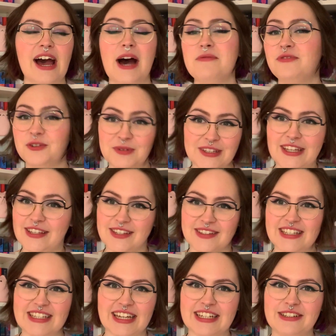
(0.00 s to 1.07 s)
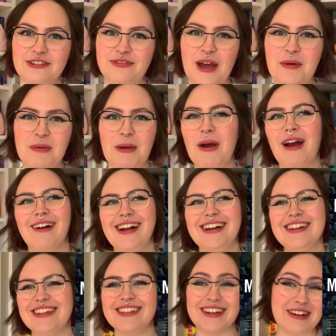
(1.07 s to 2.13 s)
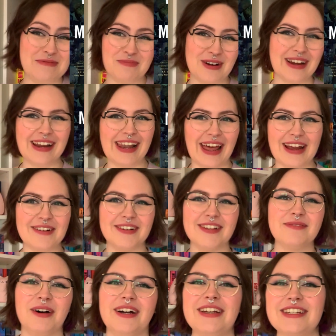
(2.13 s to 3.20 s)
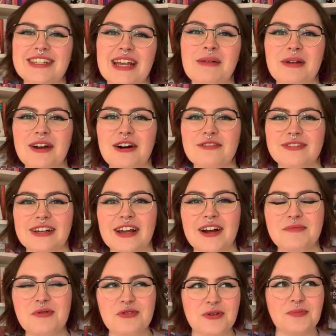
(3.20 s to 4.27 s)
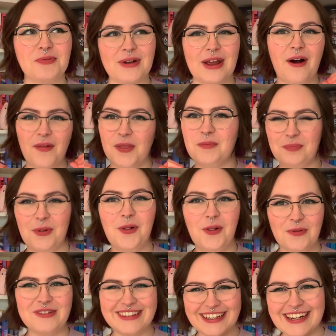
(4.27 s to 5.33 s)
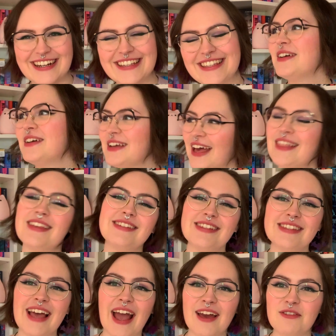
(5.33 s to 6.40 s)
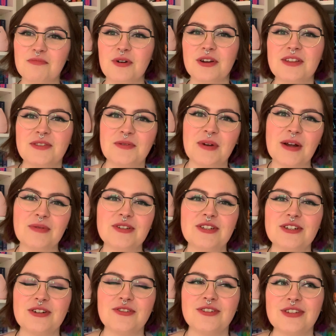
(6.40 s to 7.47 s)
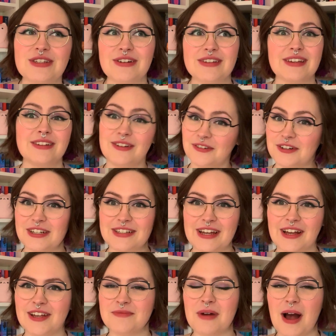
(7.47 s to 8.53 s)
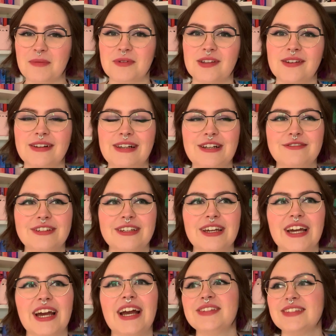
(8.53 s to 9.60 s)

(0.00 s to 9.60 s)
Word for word: I'm filming this on the 2nd of February, so I'm pretty late with my TBR video. I'm usually pretty on the ball with these. So yeah, this is the 8th book in the Wayward Children series. I can already tell you I'm absolutely loving it.